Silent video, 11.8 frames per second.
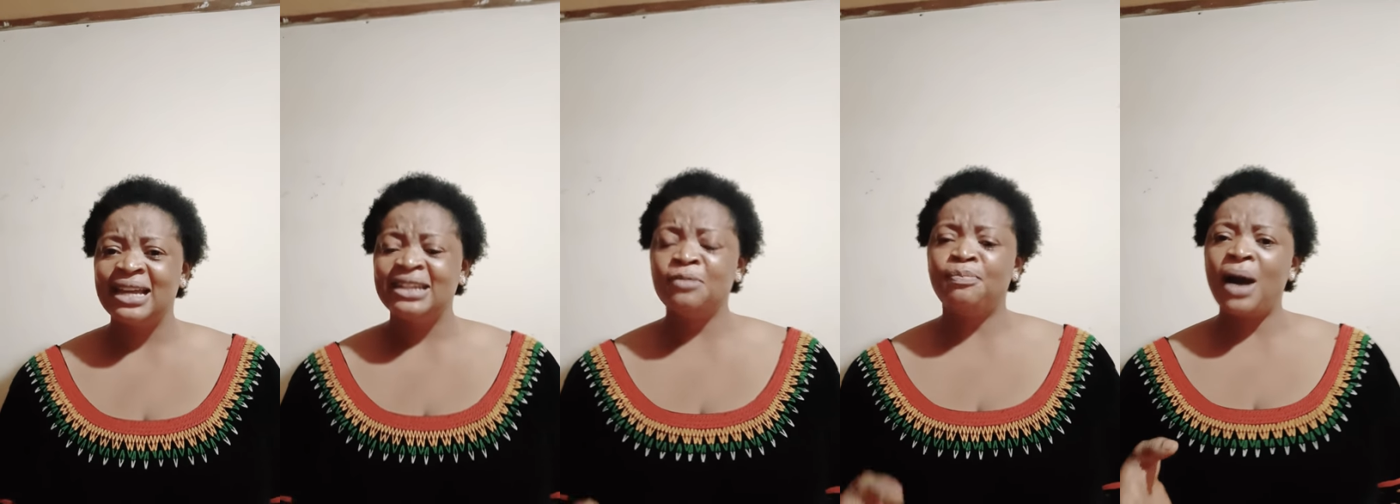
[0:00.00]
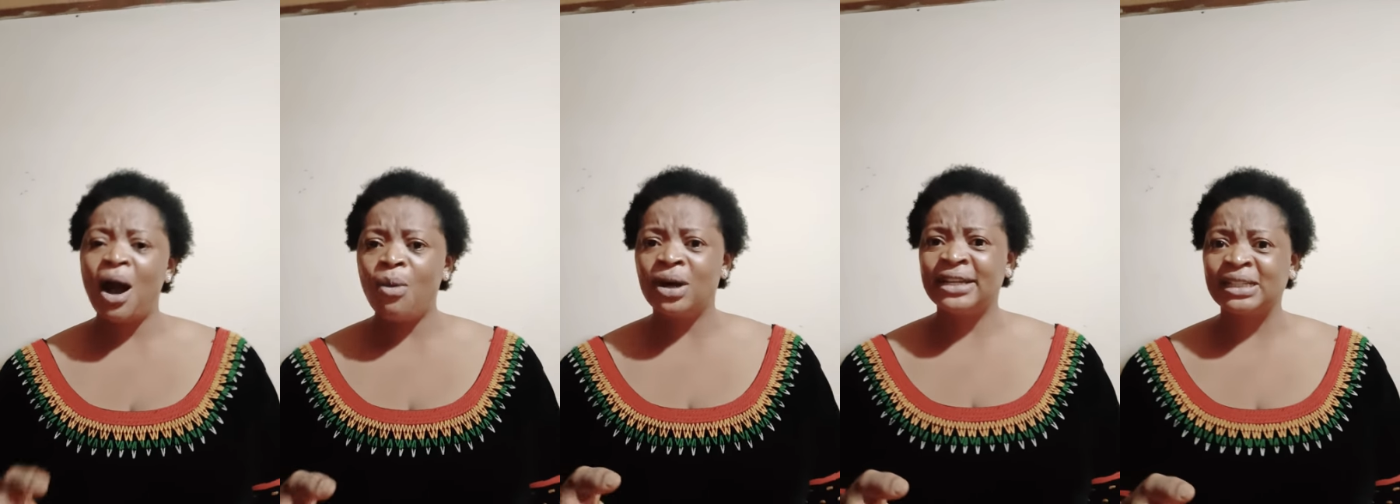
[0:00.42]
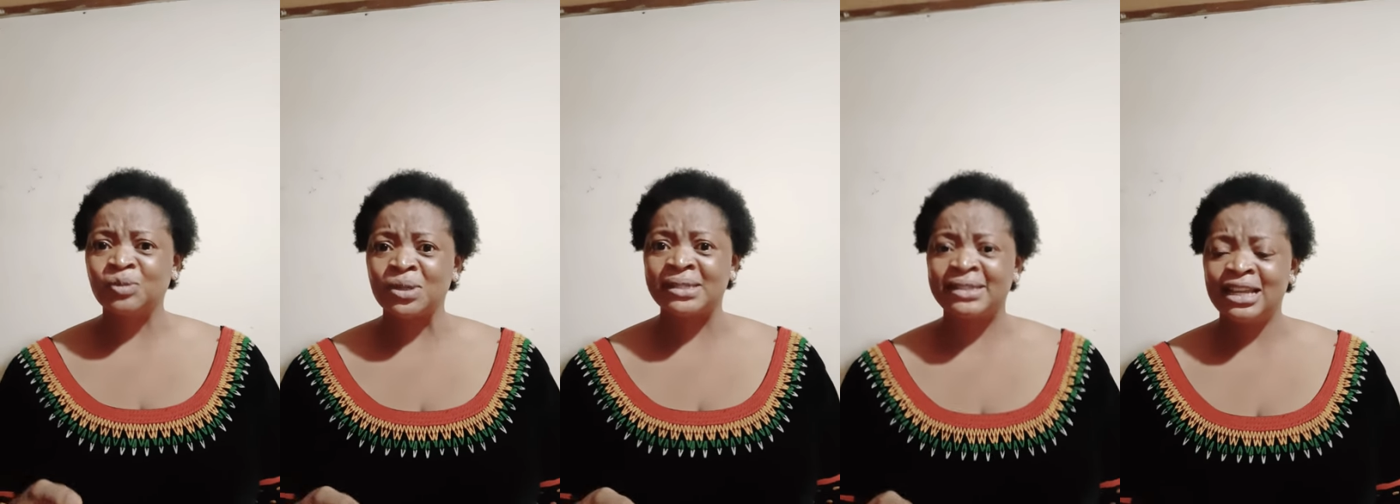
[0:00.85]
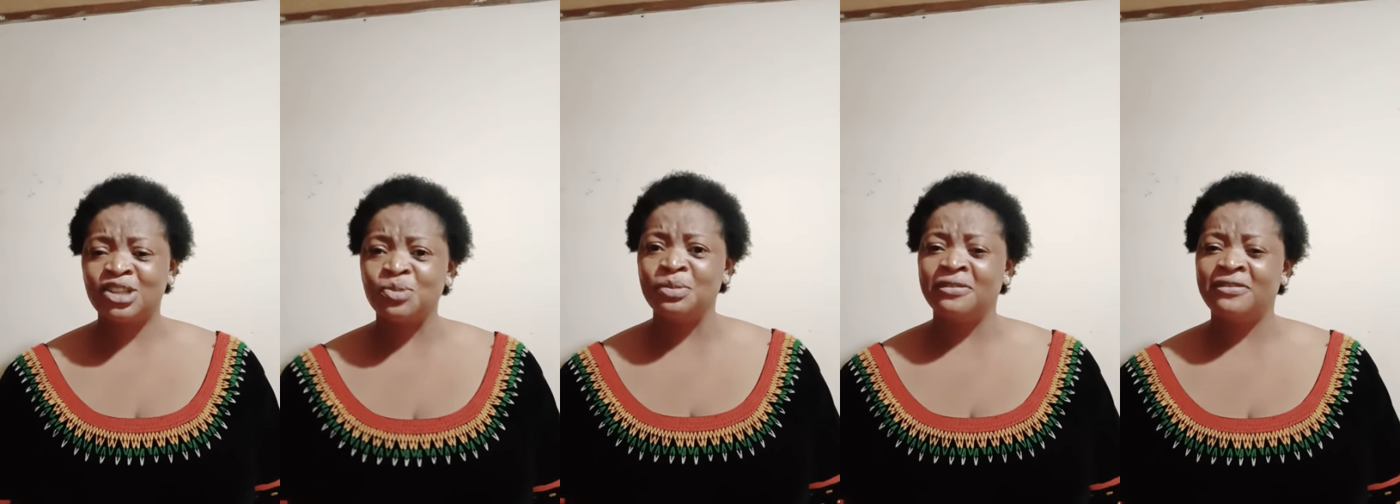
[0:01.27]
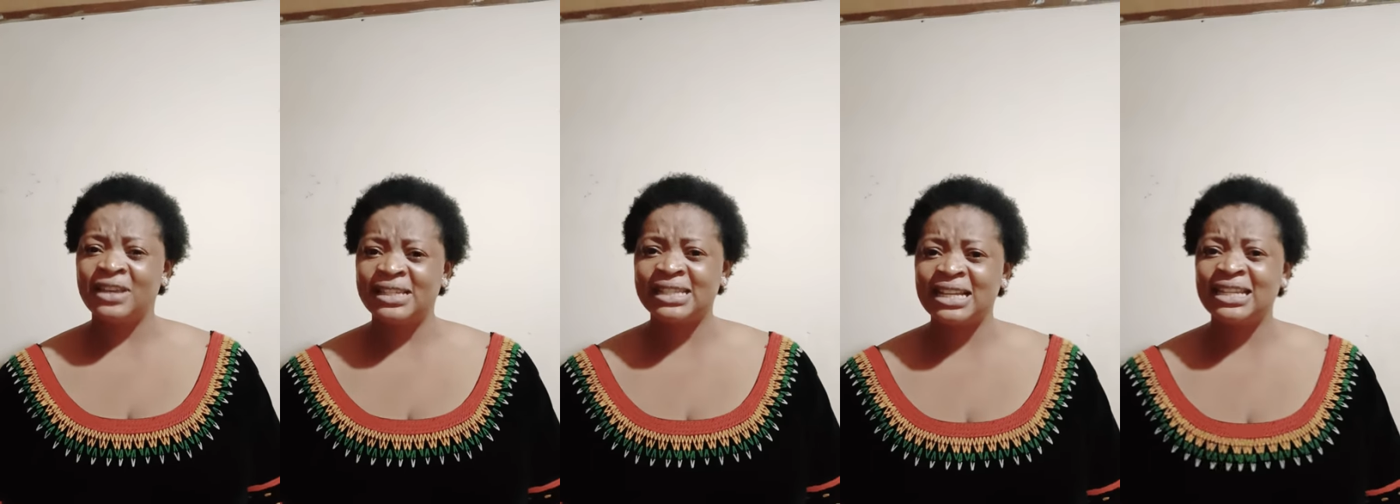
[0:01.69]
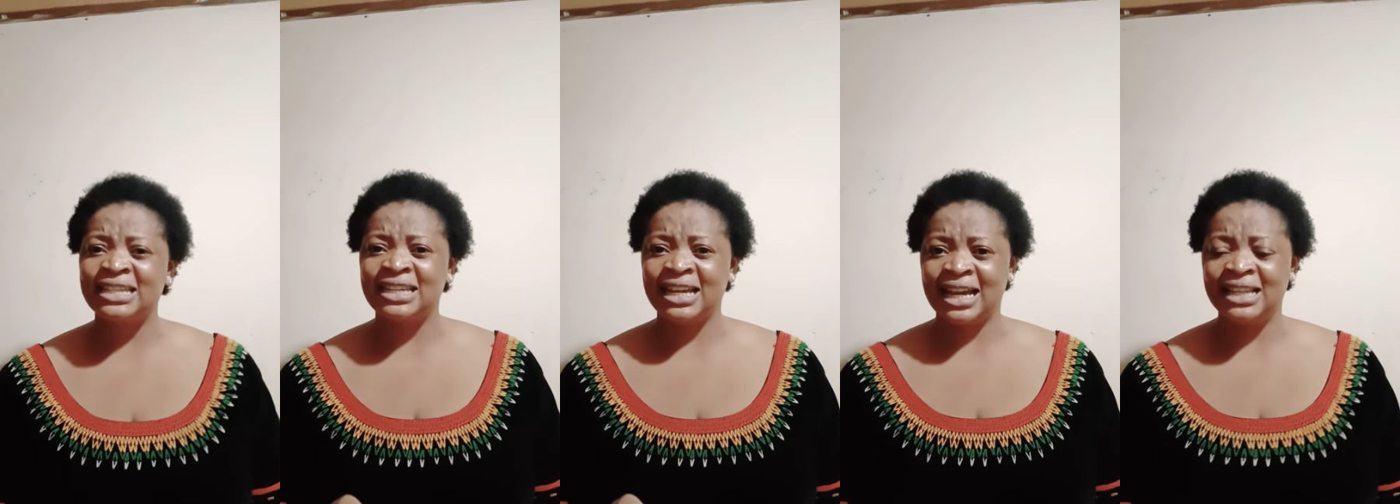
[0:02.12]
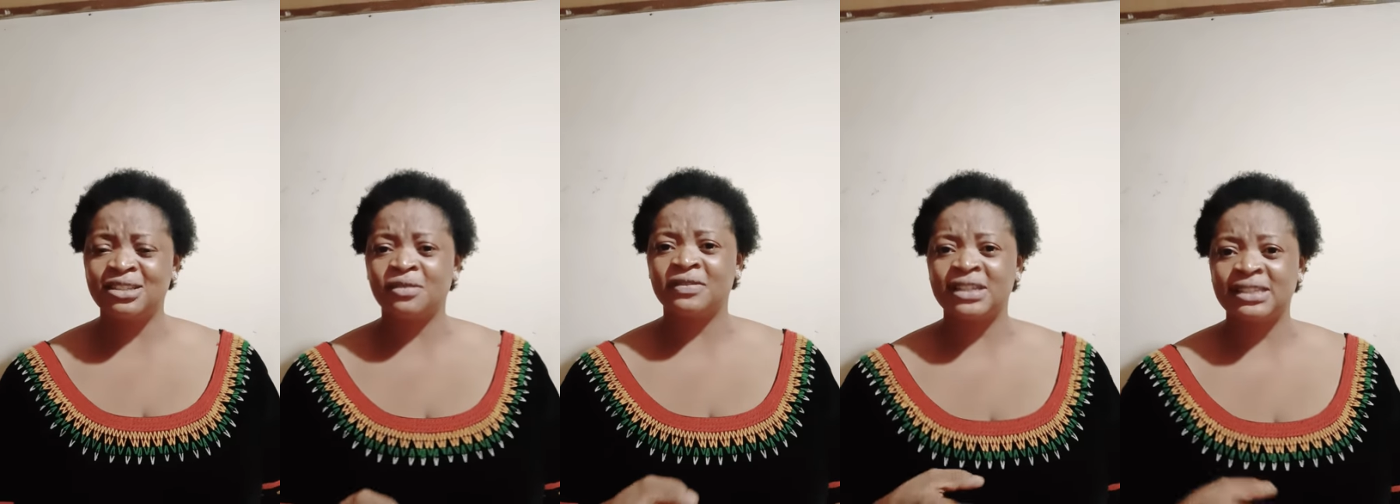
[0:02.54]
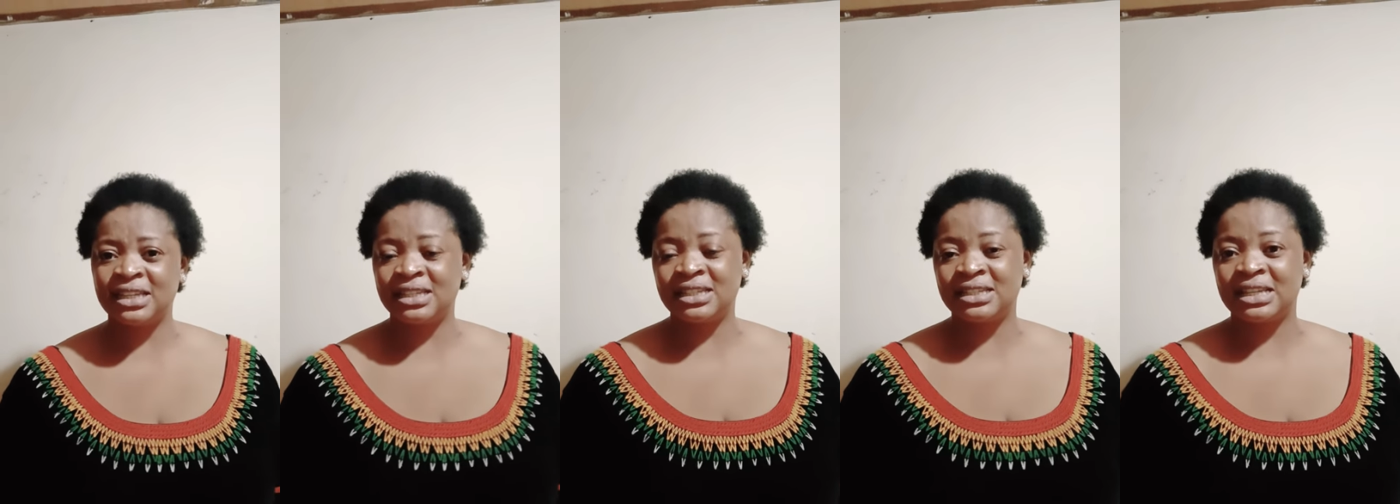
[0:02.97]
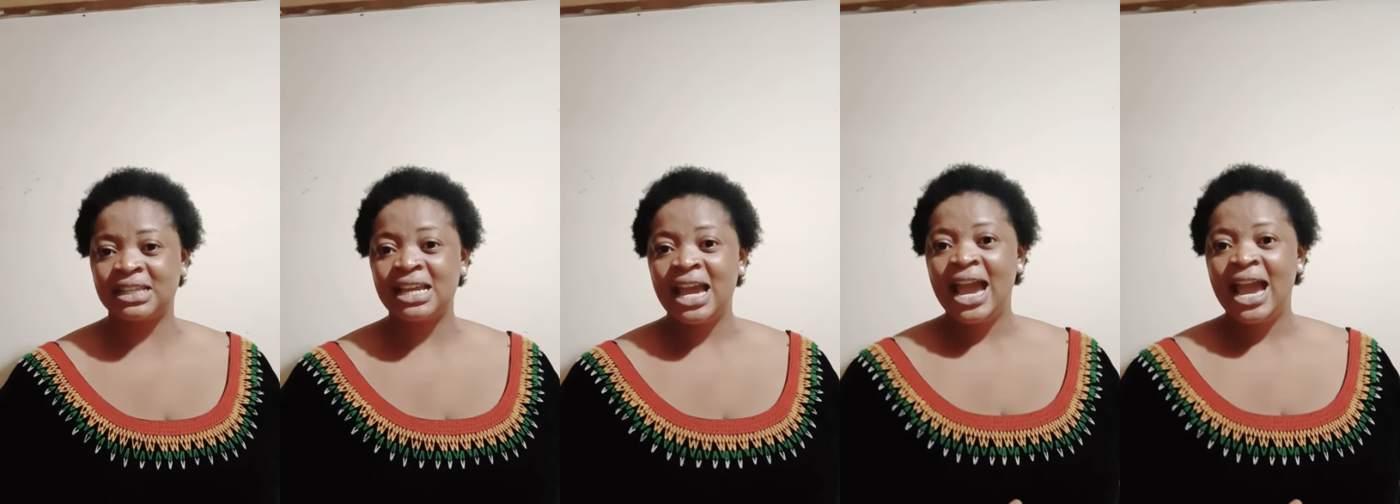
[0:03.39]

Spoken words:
The power that was said to be vested in the hands of the citizens